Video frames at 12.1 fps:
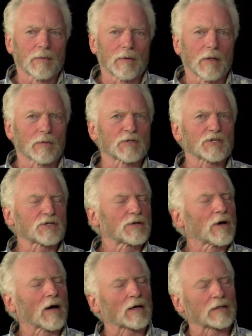you know, just
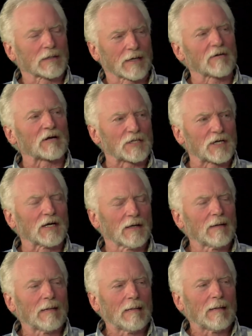uh, clarity.
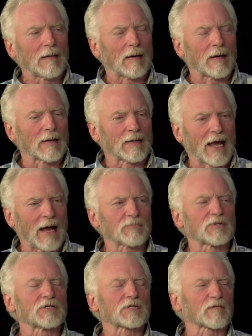Uh, the
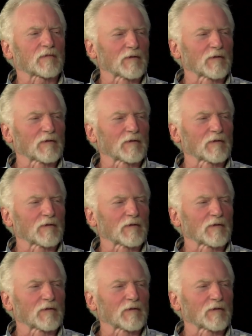absence of